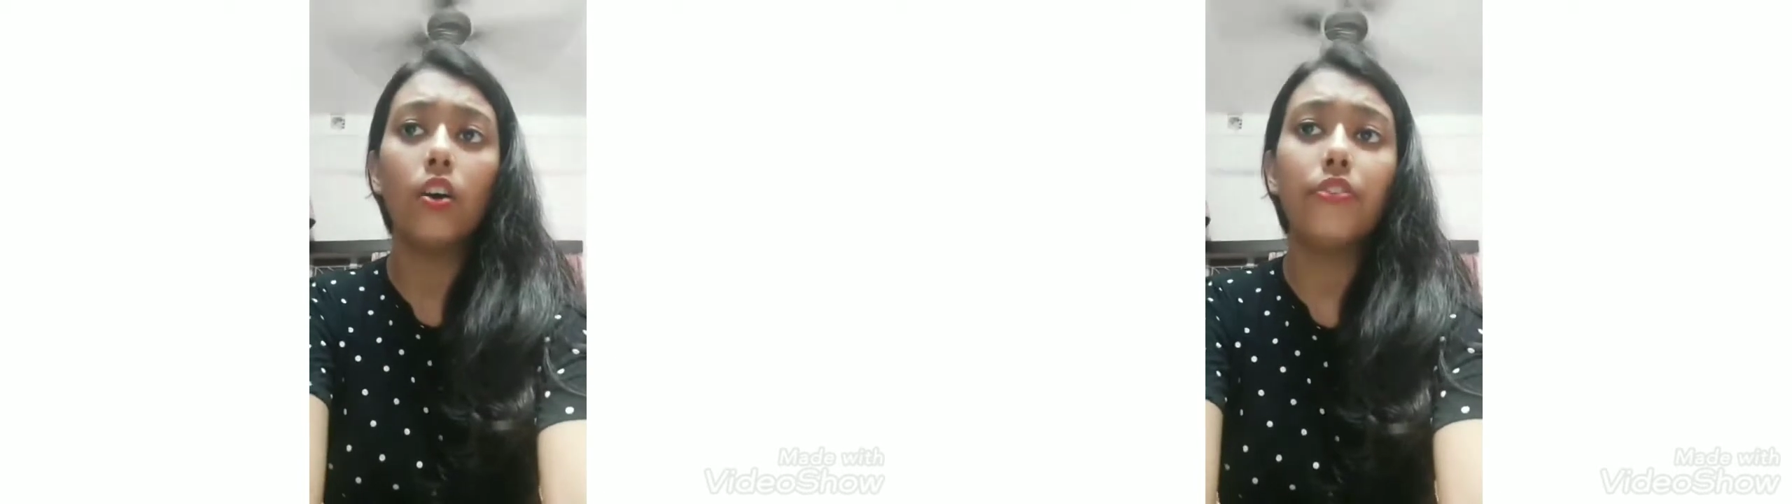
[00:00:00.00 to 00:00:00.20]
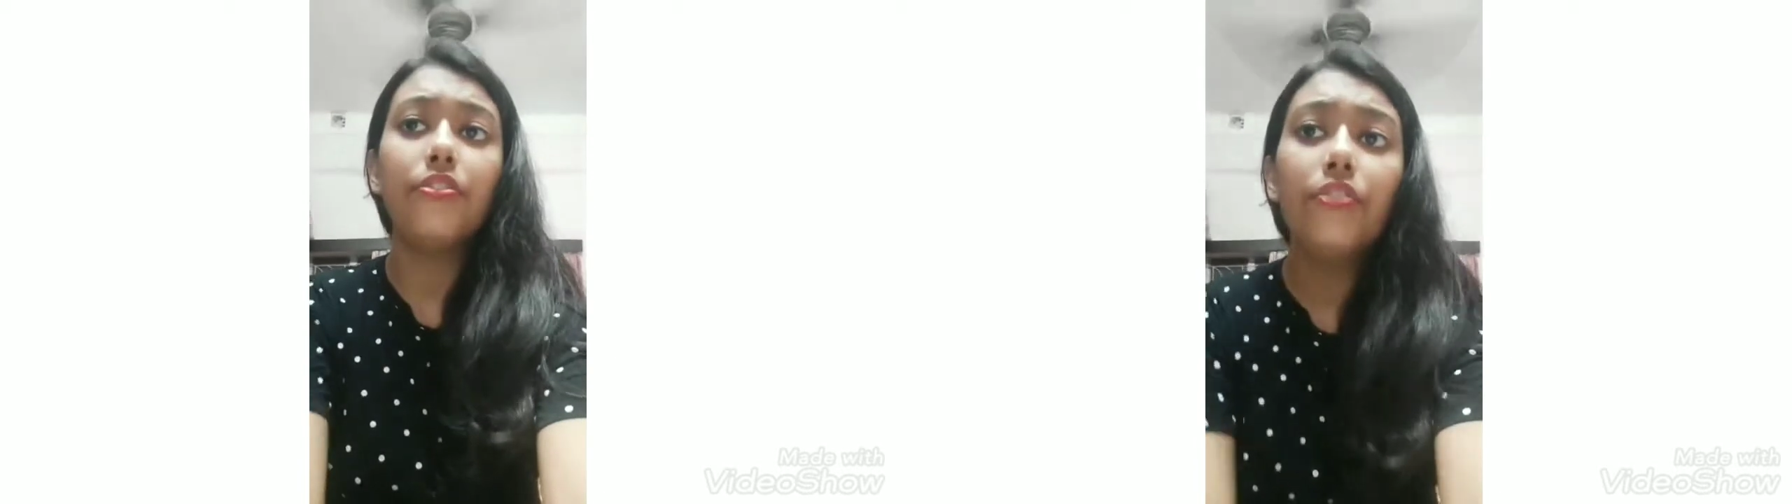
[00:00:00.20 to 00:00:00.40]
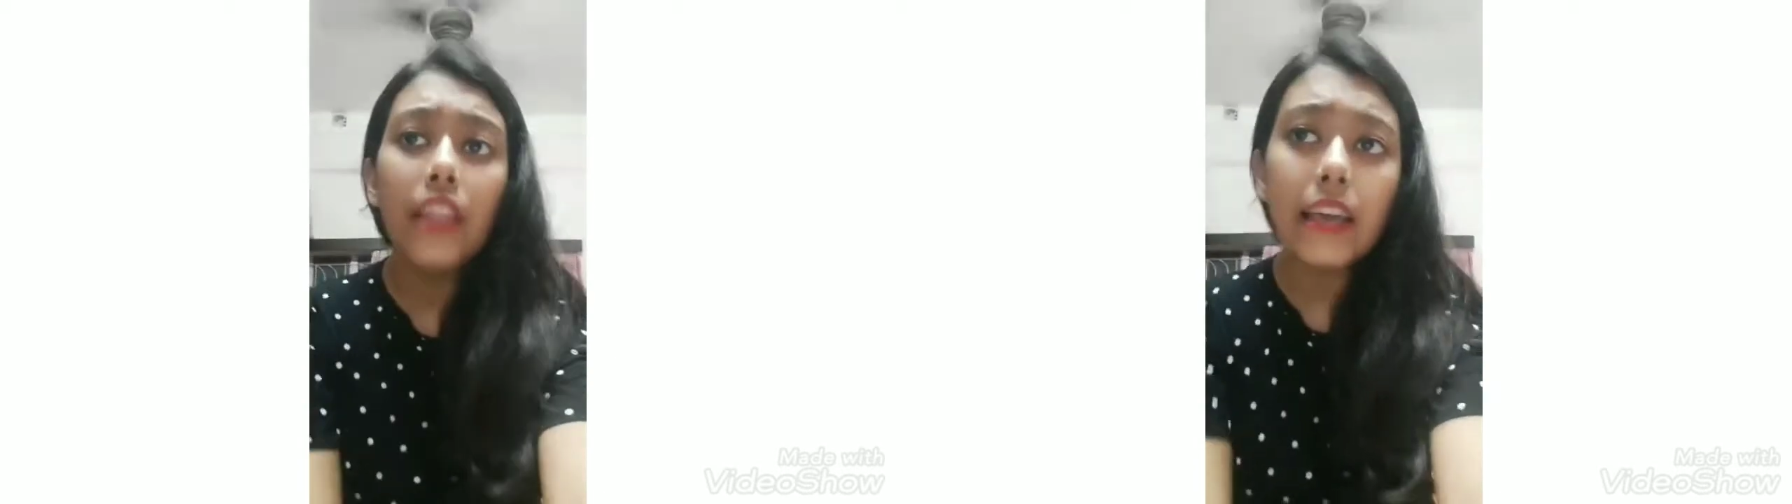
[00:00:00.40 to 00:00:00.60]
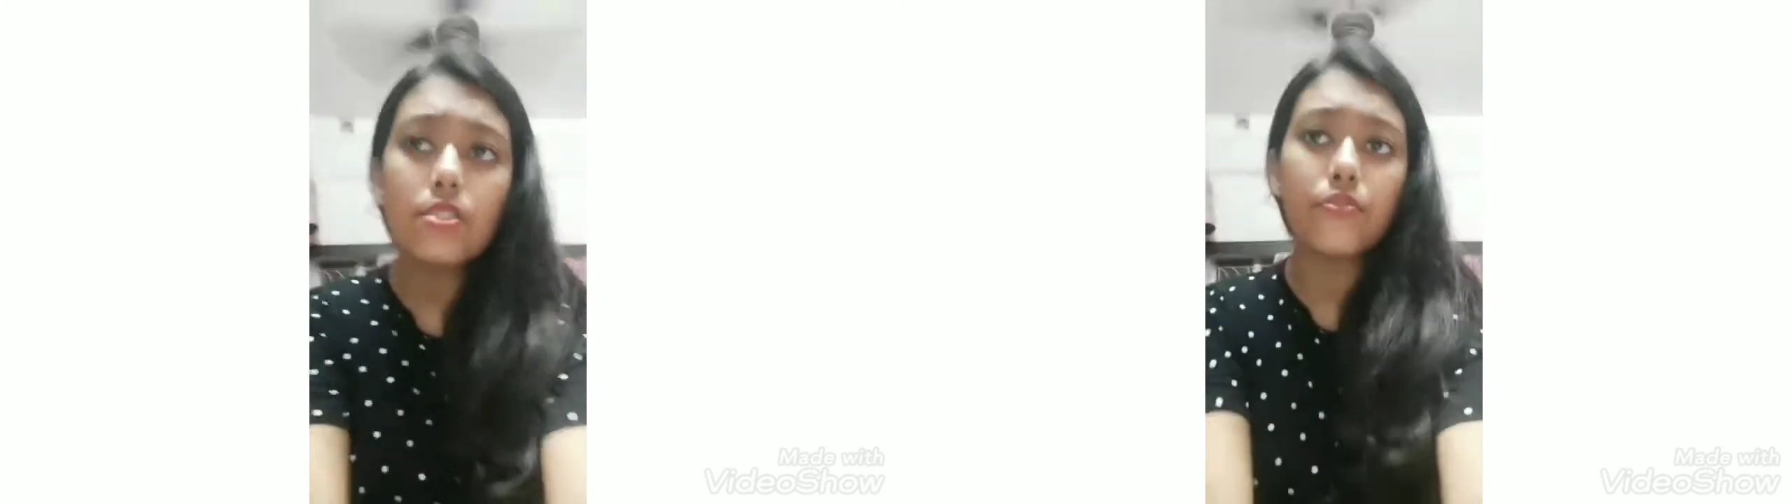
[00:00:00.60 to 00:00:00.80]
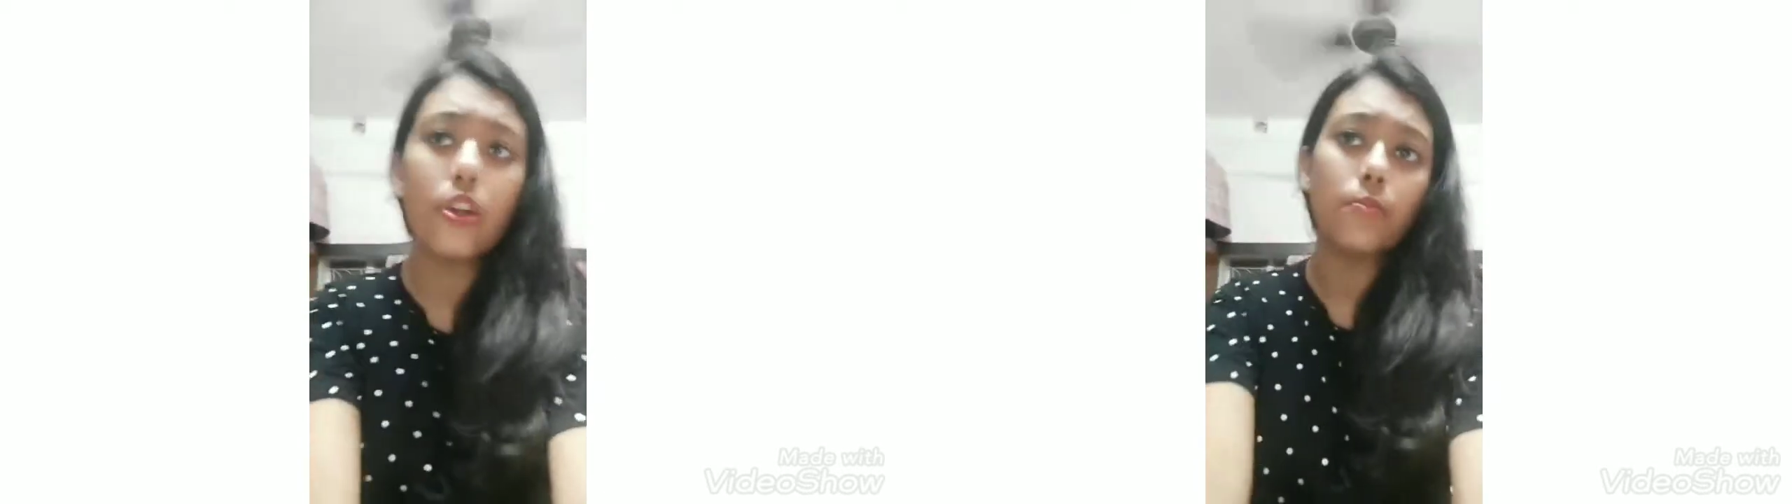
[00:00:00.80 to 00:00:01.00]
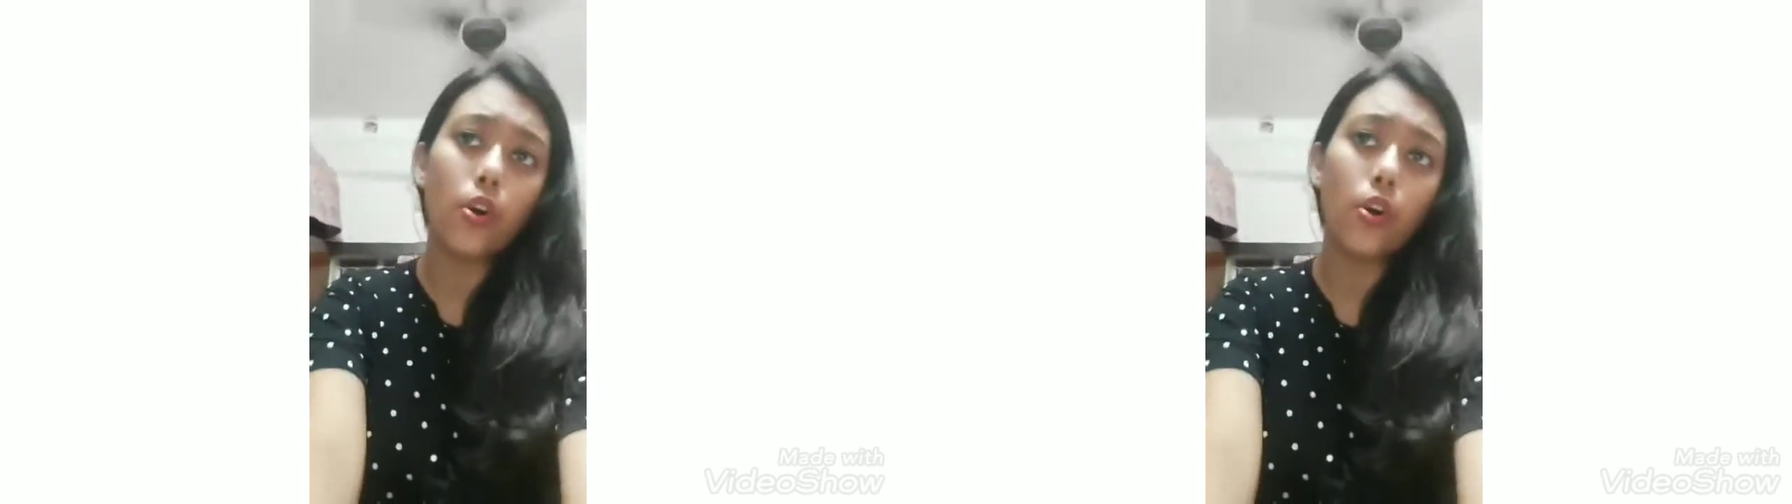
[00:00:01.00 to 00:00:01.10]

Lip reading: fled from